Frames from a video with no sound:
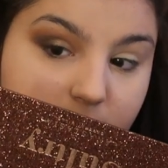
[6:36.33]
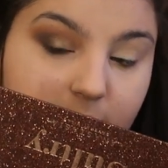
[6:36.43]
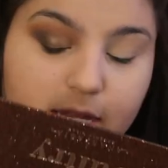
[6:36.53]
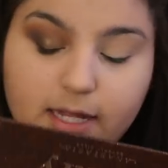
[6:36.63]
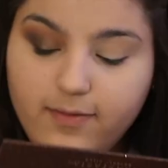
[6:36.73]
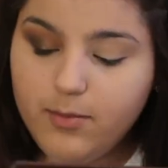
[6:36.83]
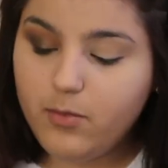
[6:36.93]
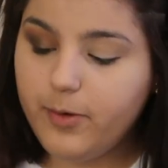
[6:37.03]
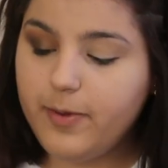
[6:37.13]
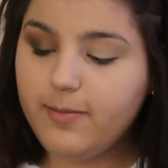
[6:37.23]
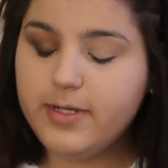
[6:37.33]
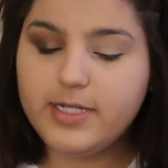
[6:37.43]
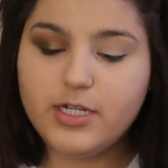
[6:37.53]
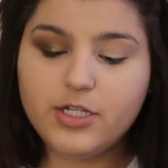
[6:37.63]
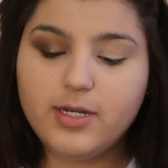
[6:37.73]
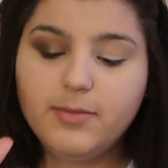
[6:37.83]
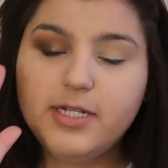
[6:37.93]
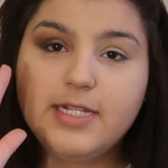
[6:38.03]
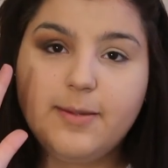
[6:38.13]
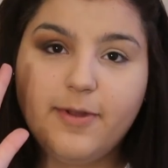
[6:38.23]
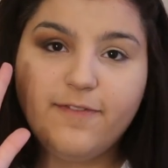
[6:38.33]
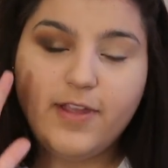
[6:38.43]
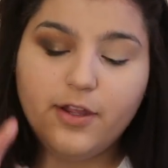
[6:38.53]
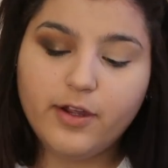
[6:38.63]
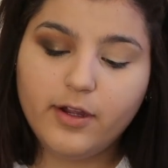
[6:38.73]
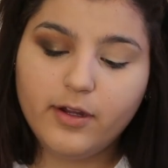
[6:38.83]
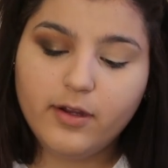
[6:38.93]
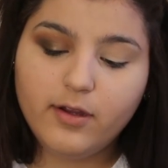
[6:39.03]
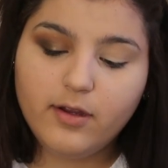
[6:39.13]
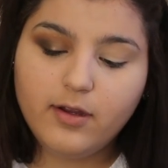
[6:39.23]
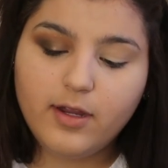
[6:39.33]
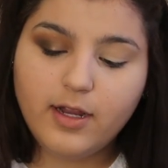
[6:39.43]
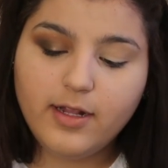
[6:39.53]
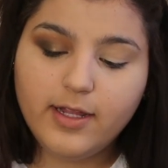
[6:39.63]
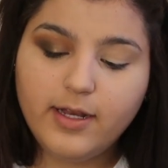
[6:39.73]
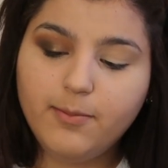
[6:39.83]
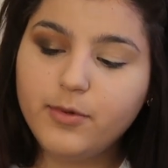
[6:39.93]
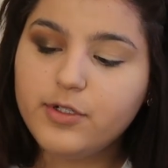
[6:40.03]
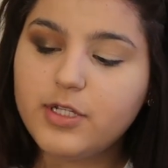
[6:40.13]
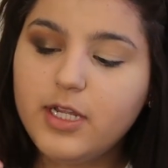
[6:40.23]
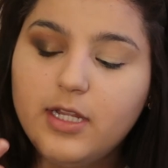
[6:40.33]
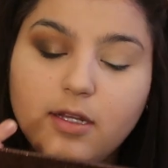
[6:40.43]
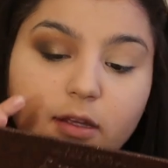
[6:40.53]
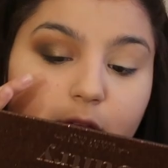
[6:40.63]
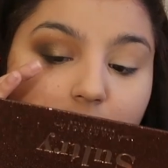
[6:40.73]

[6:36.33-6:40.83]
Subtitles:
to get even more pigmentation, I'm gonna take my finger in that Ember shade